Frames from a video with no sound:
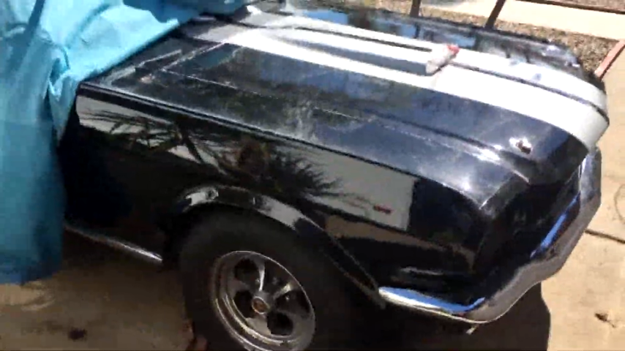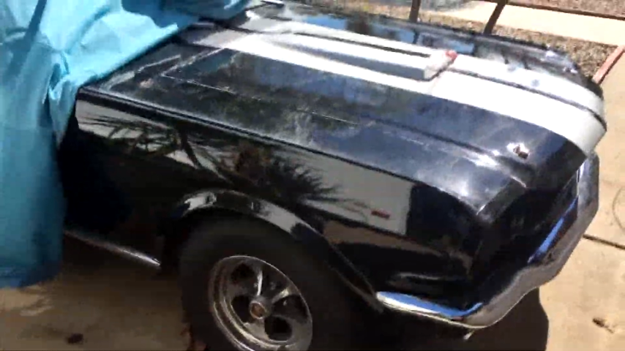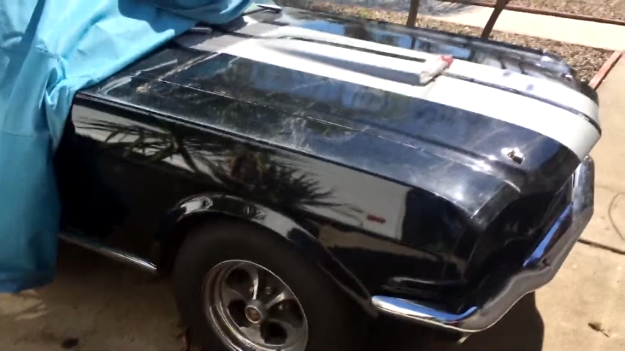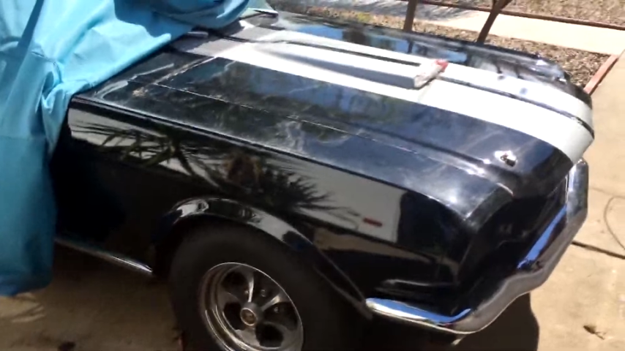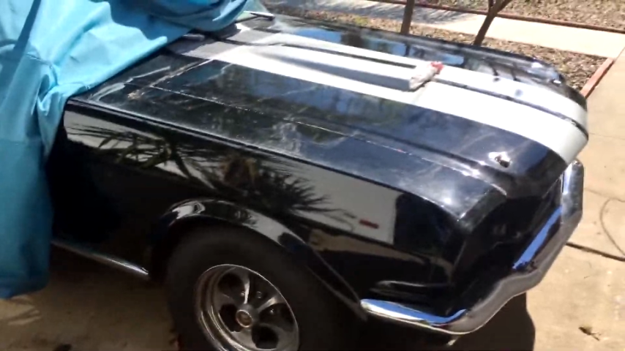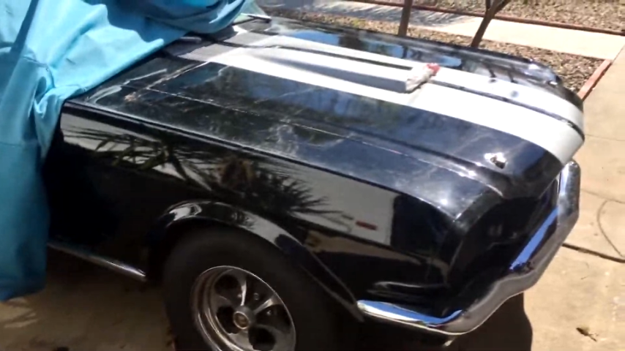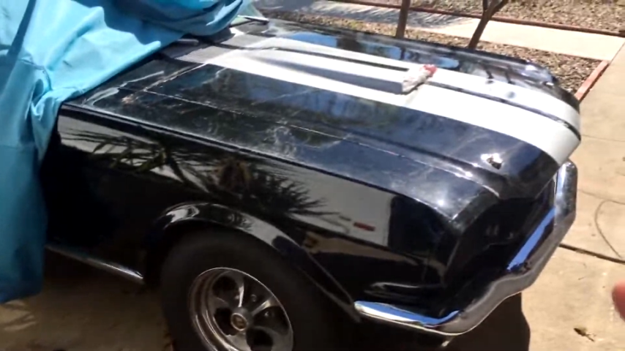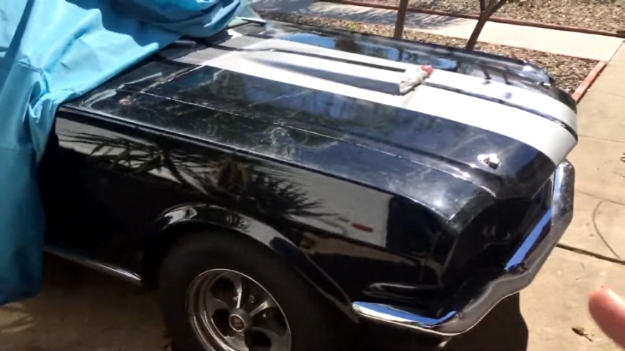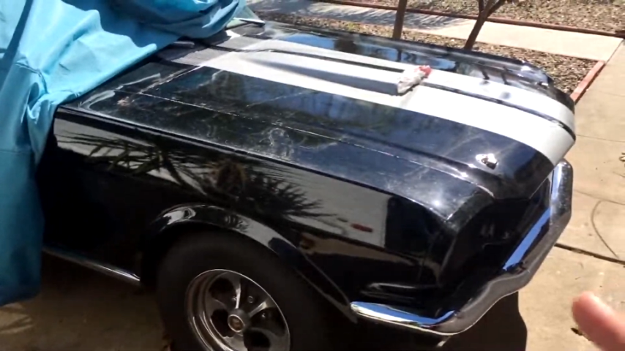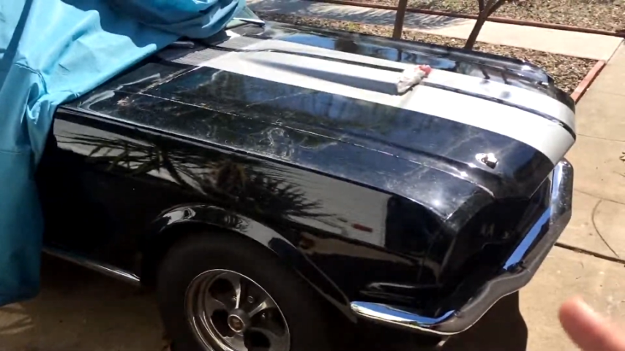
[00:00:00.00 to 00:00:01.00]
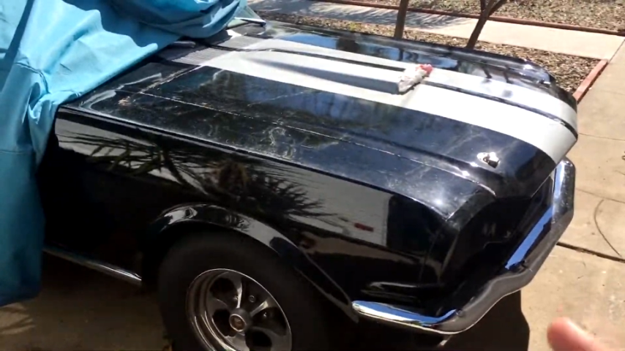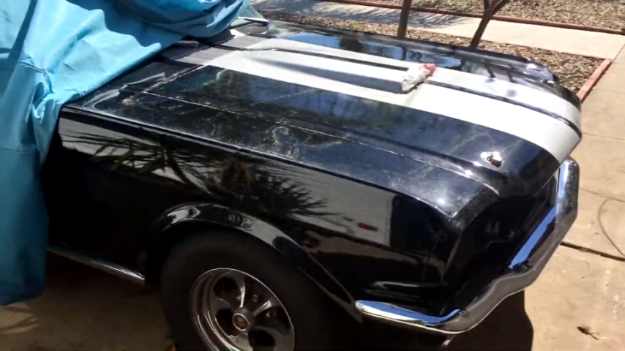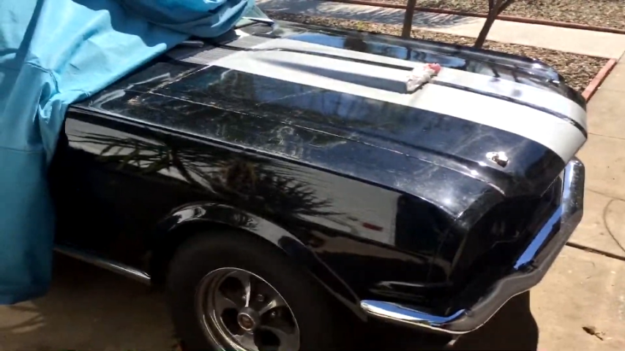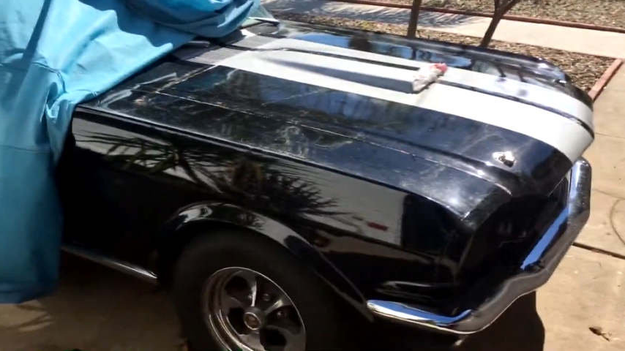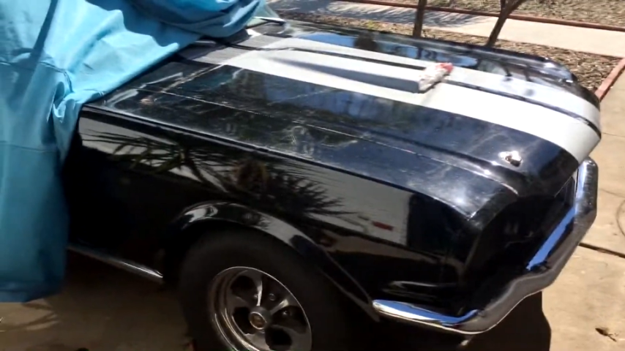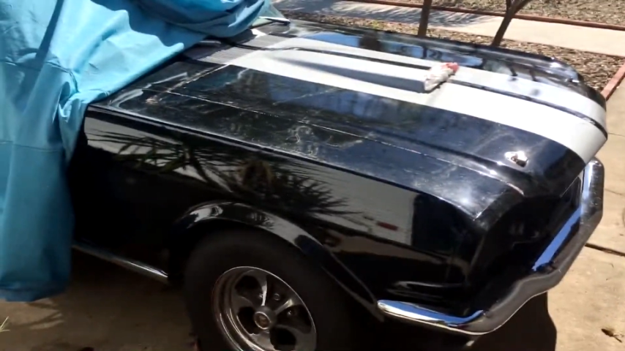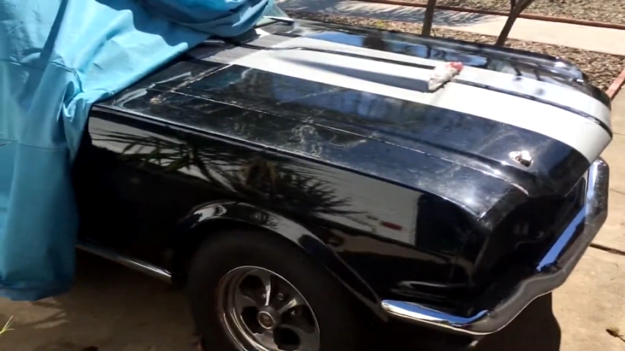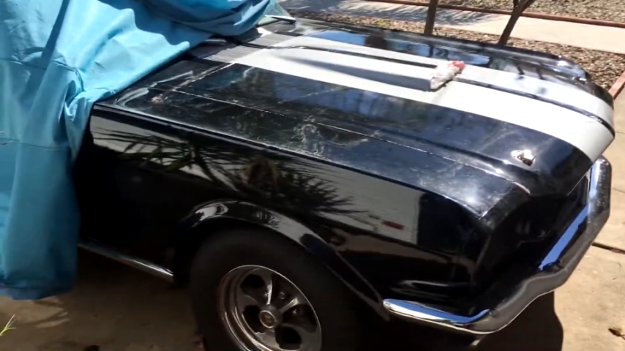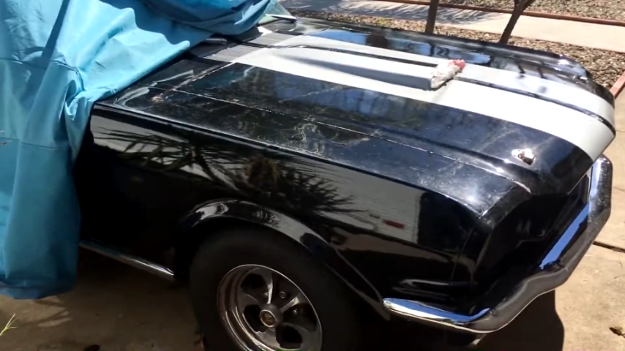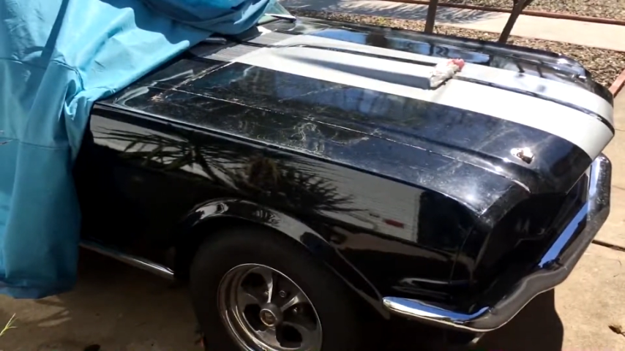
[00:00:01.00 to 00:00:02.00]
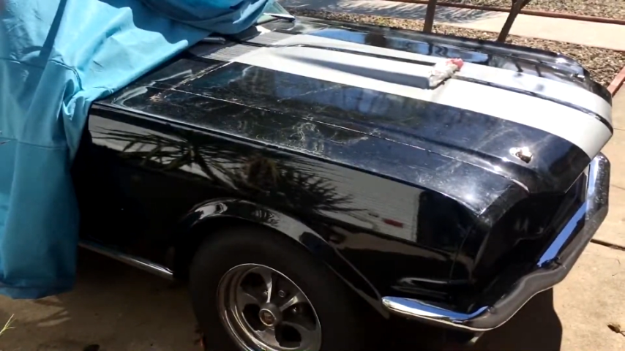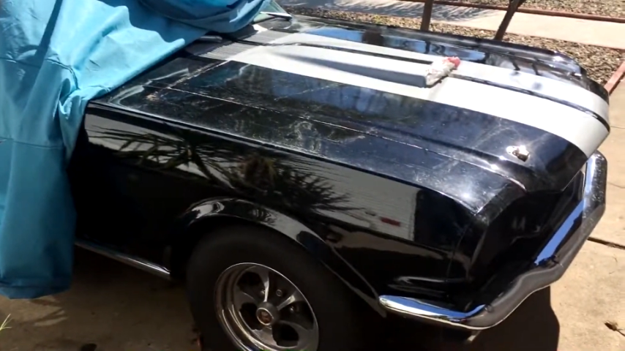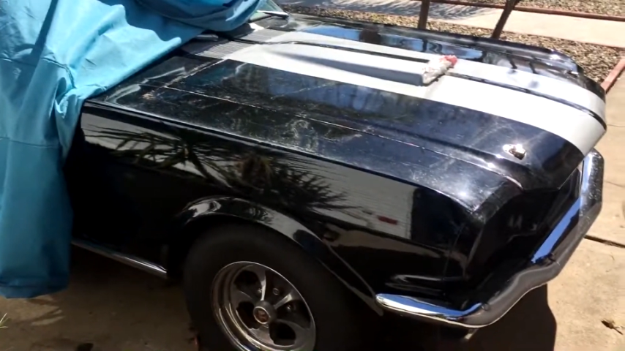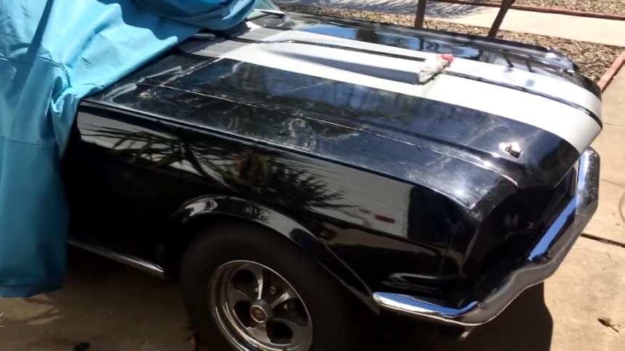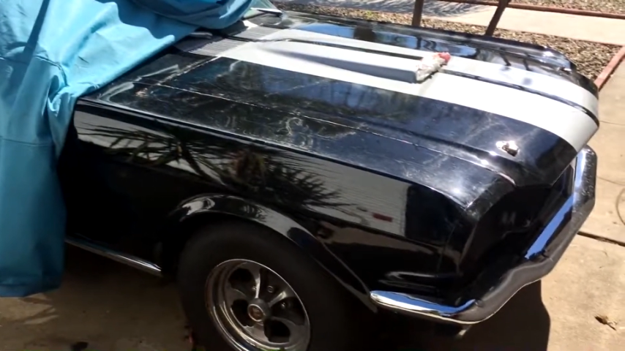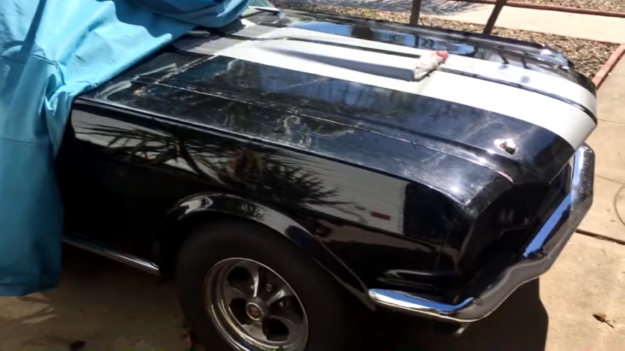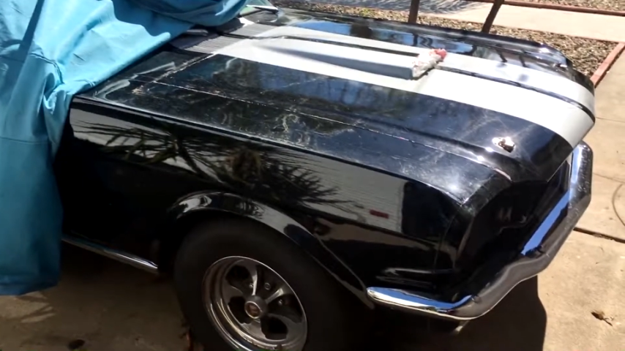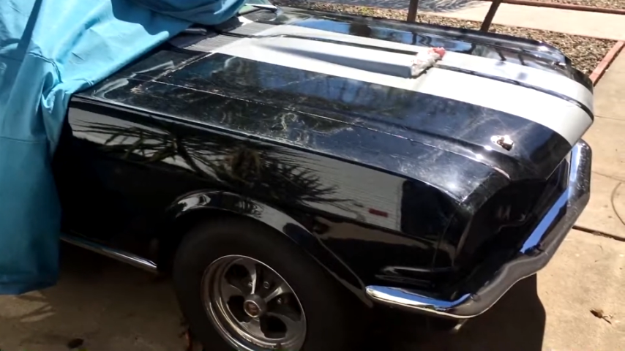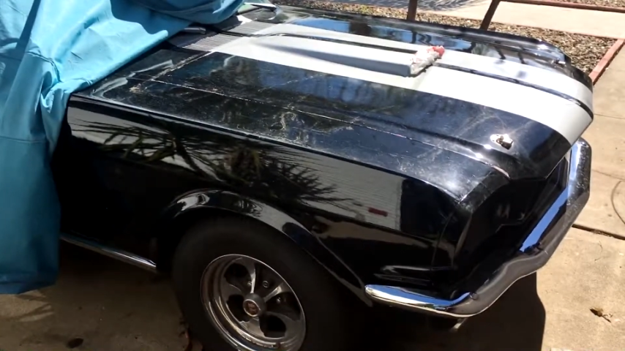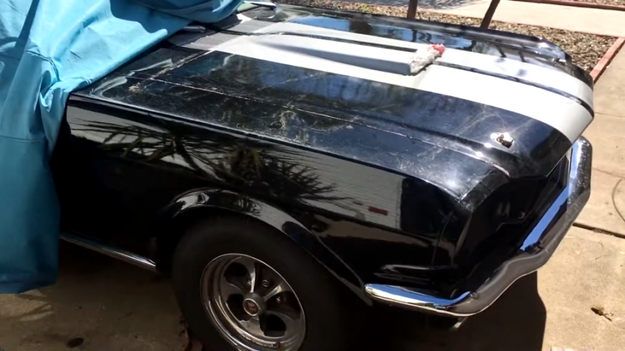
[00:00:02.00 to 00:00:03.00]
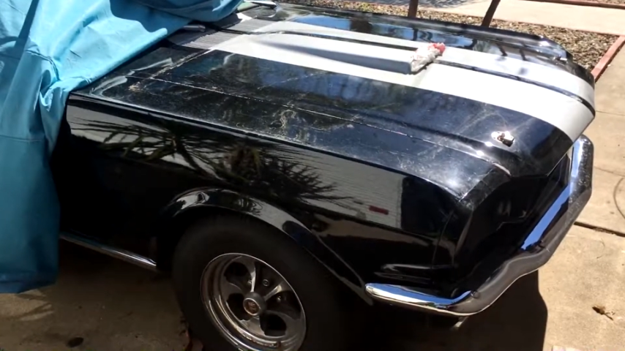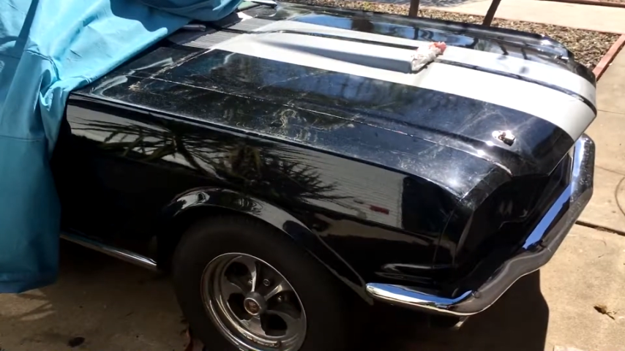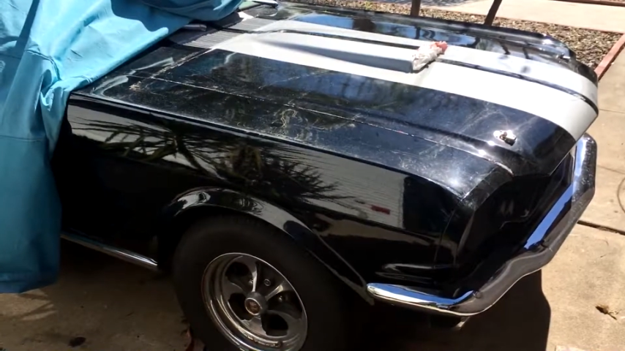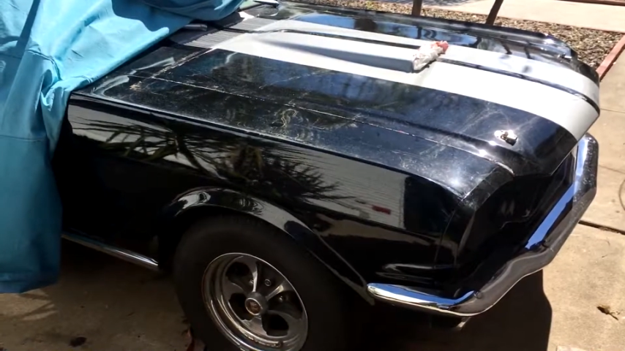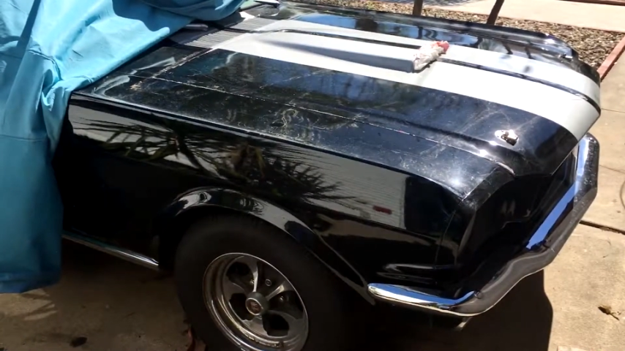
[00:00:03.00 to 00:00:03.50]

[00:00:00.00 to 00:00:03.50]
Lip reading: [unreadable: no face in view]